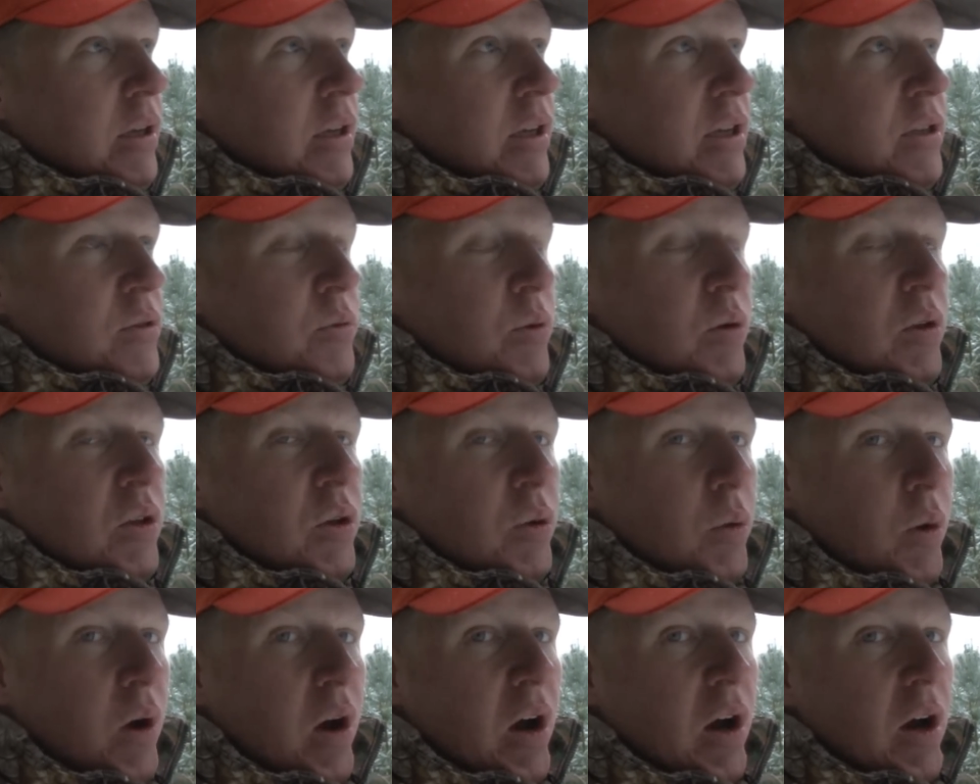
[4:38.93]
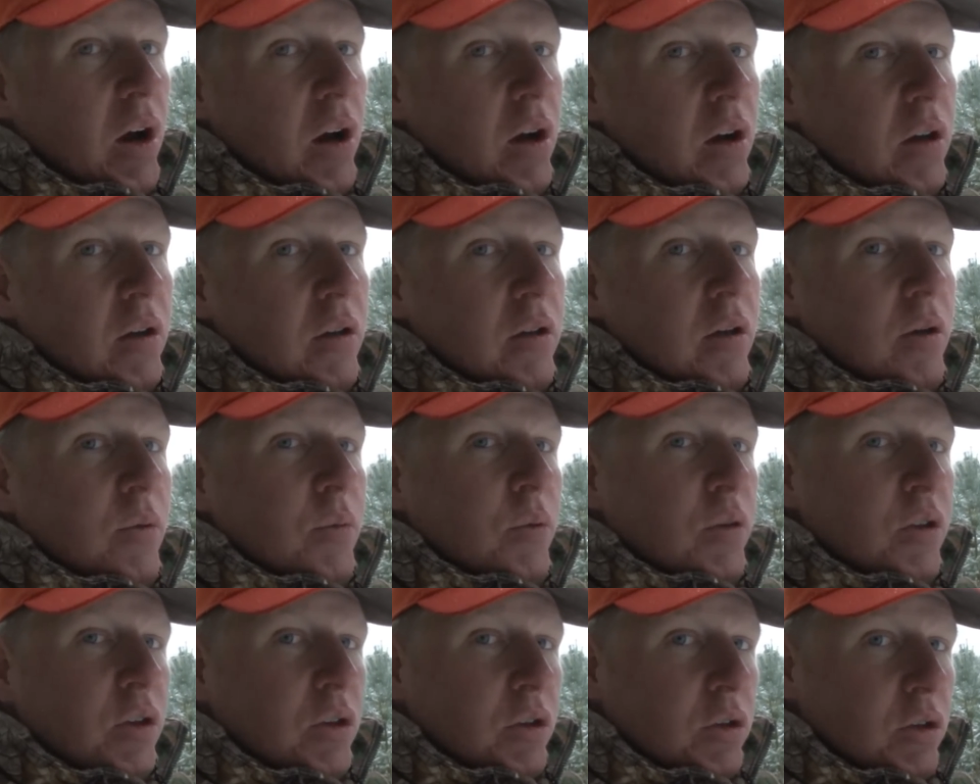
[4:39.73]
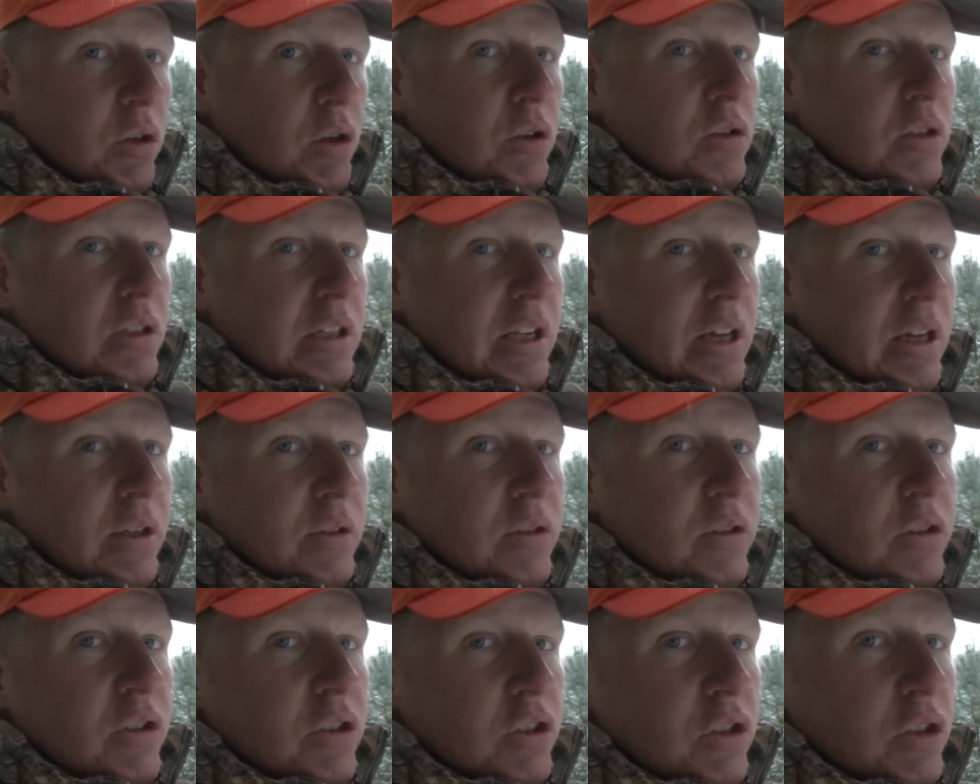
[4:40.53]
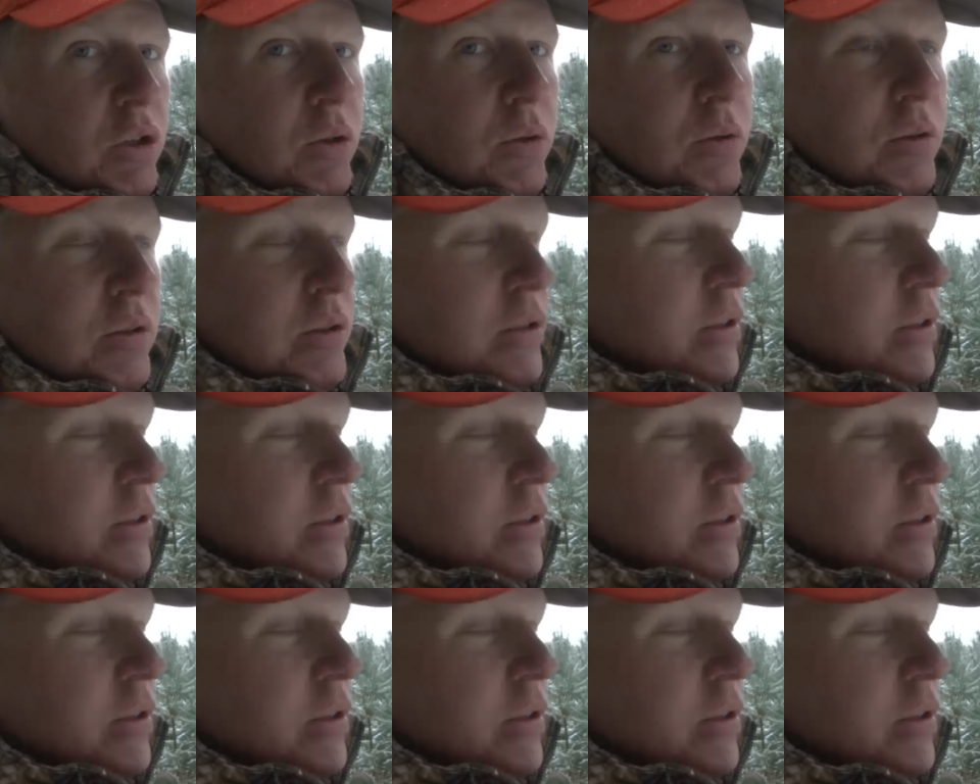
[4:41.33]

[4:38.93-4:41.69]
is what you are and what you're not allowed to shoot.